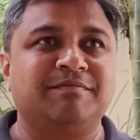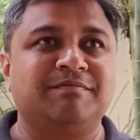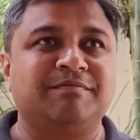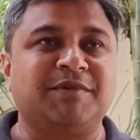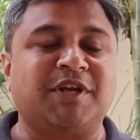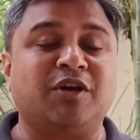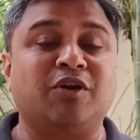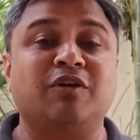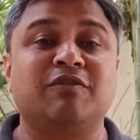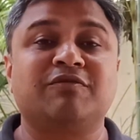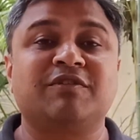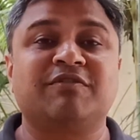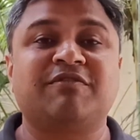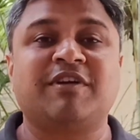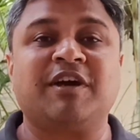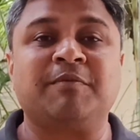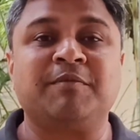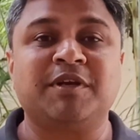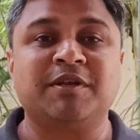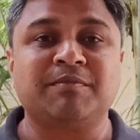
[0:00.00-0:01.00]
None of the
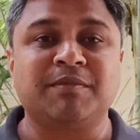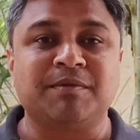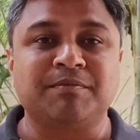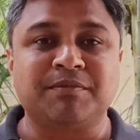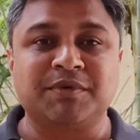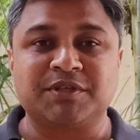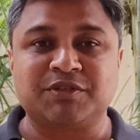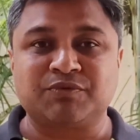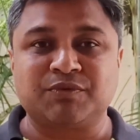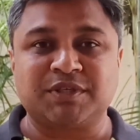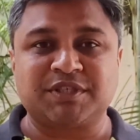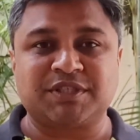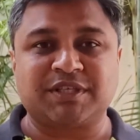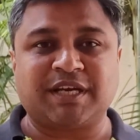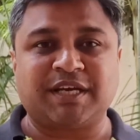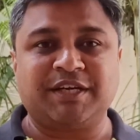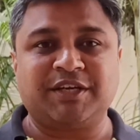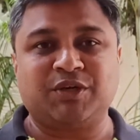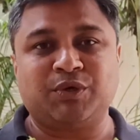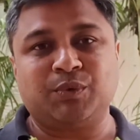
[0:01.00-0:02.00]
family members were
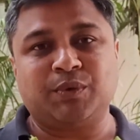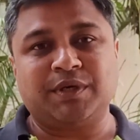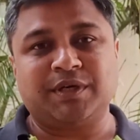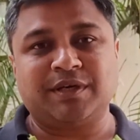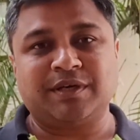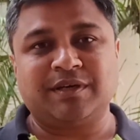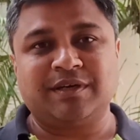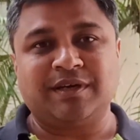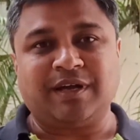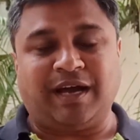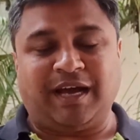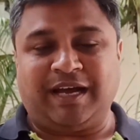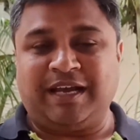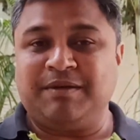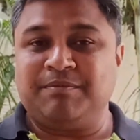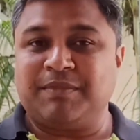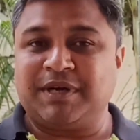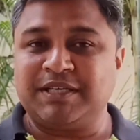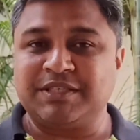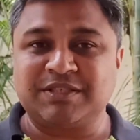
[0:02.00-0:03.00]
signed to it.
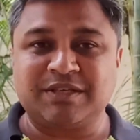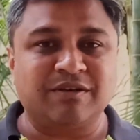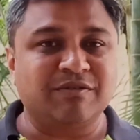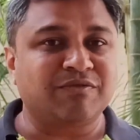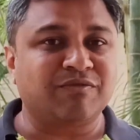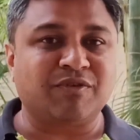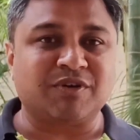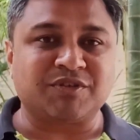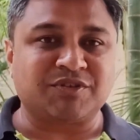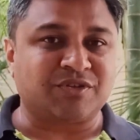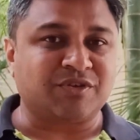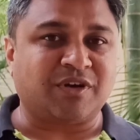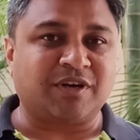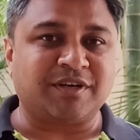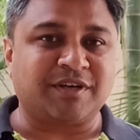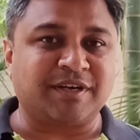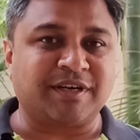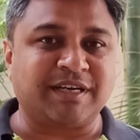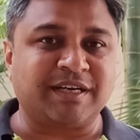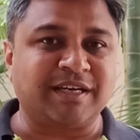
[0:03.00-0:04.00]
I myself was not
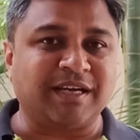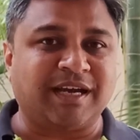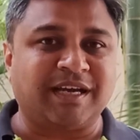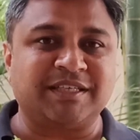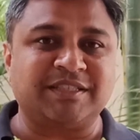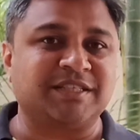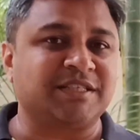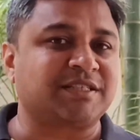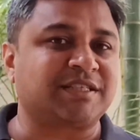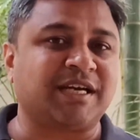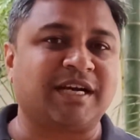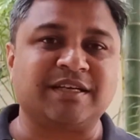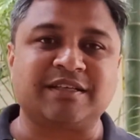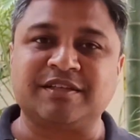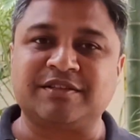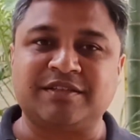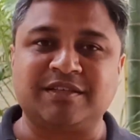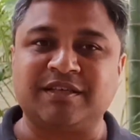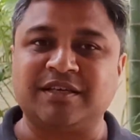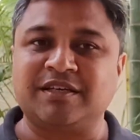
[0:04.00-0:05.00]
ready. I just had the
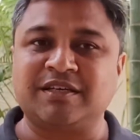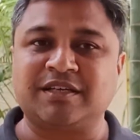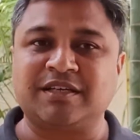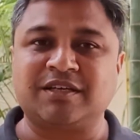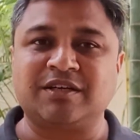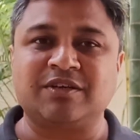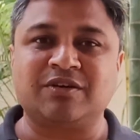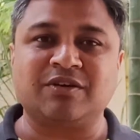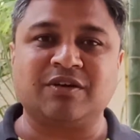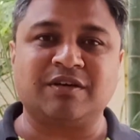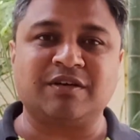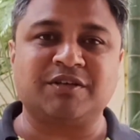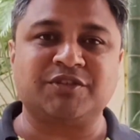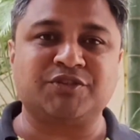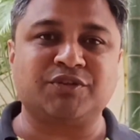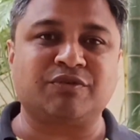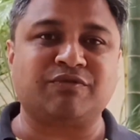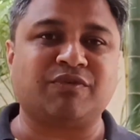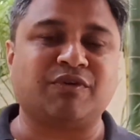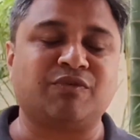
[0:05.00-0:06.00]
theoretical knowledge
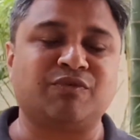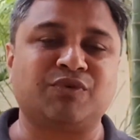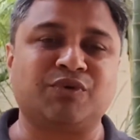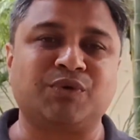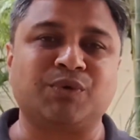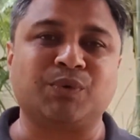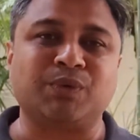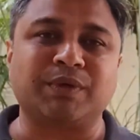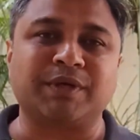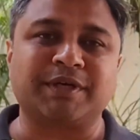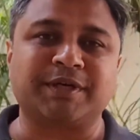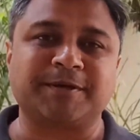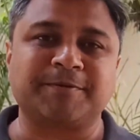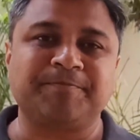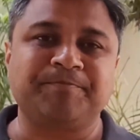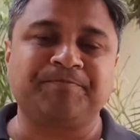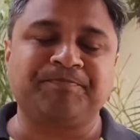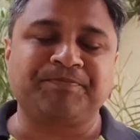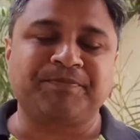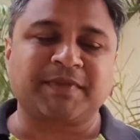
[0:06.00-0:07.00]
of how to do it.
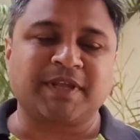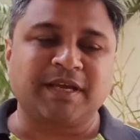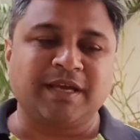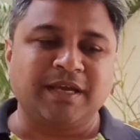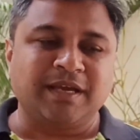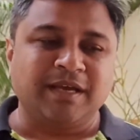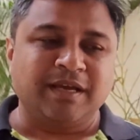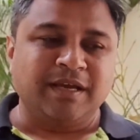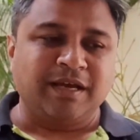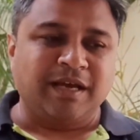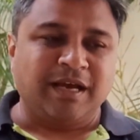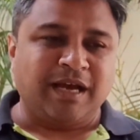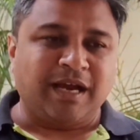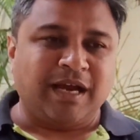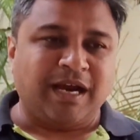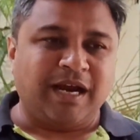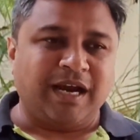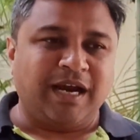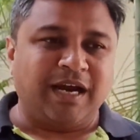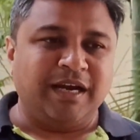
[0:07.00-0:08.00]

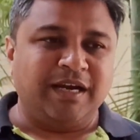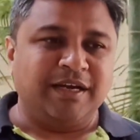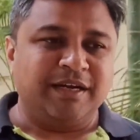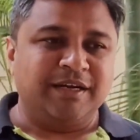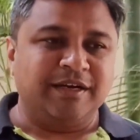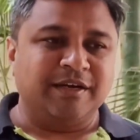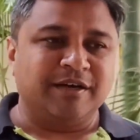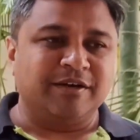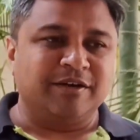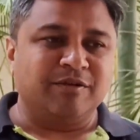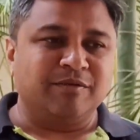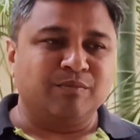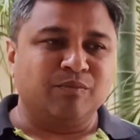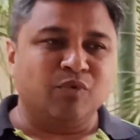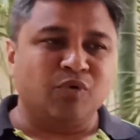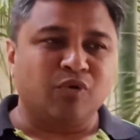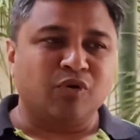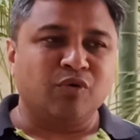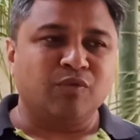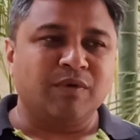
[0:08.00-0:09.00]
And
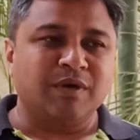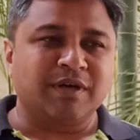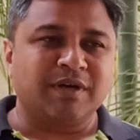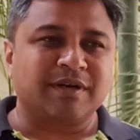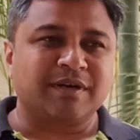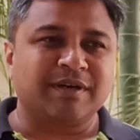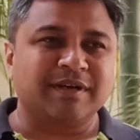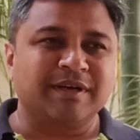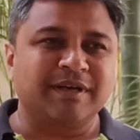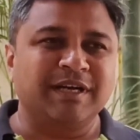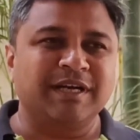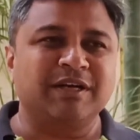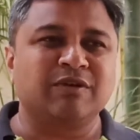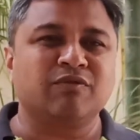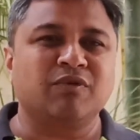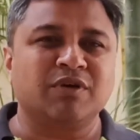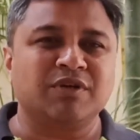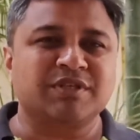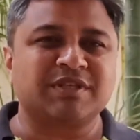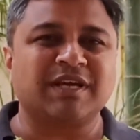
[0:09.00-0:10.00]
moreover, it
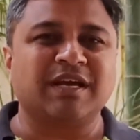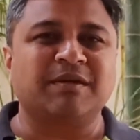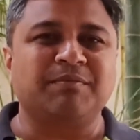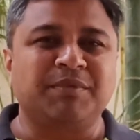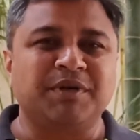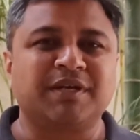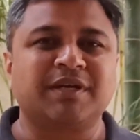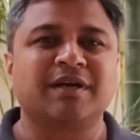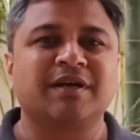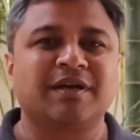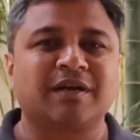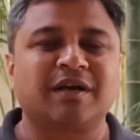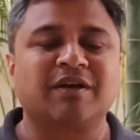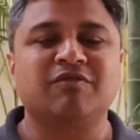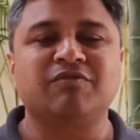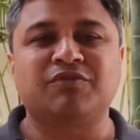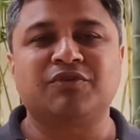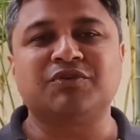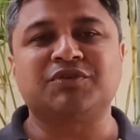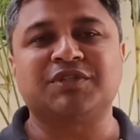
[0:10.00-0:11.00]
was a bit
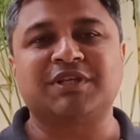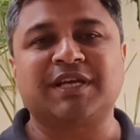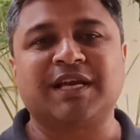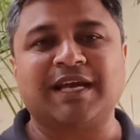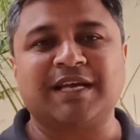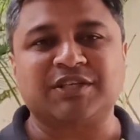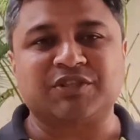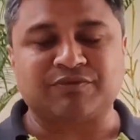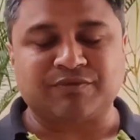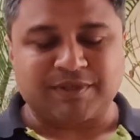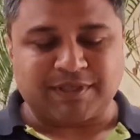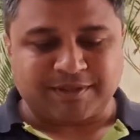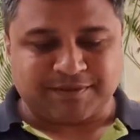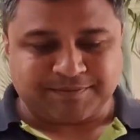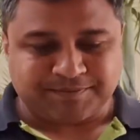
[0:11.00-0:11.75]
confusing as well.